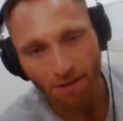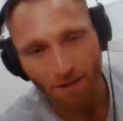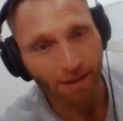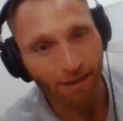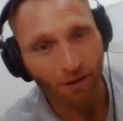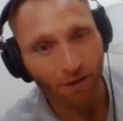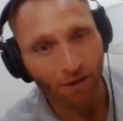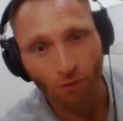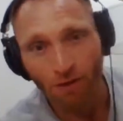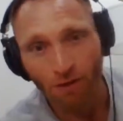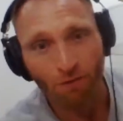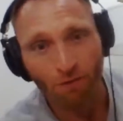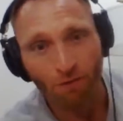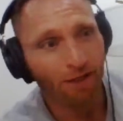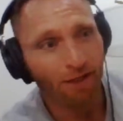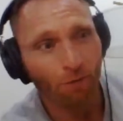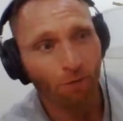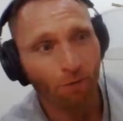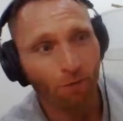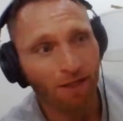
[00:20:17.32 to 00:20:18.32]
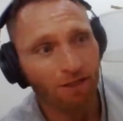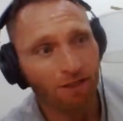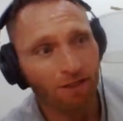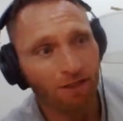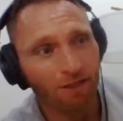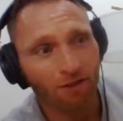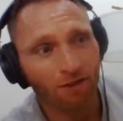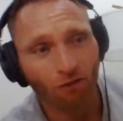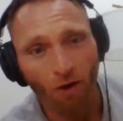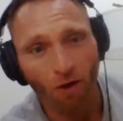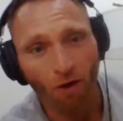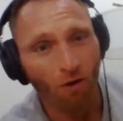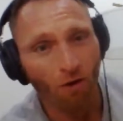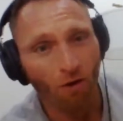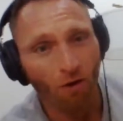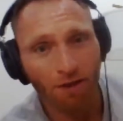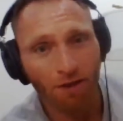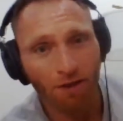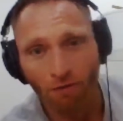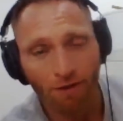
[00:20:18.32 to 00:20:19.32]
is like increased valuations from all
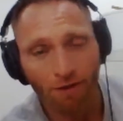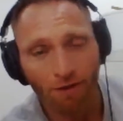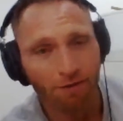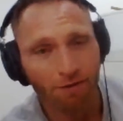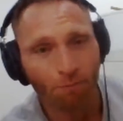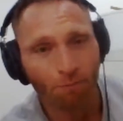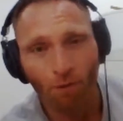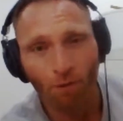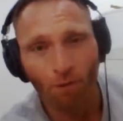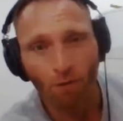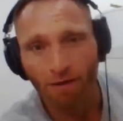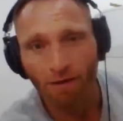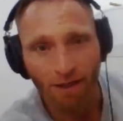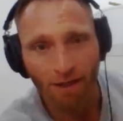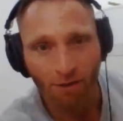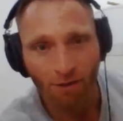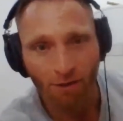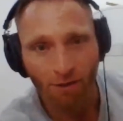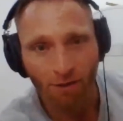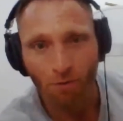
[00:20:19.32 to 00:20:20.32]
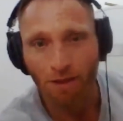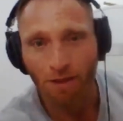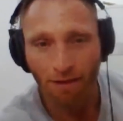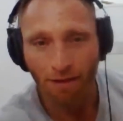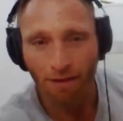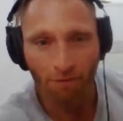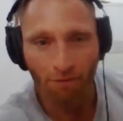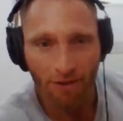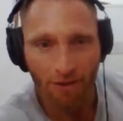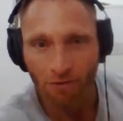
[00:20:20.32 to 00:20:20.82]
the influx of private equity and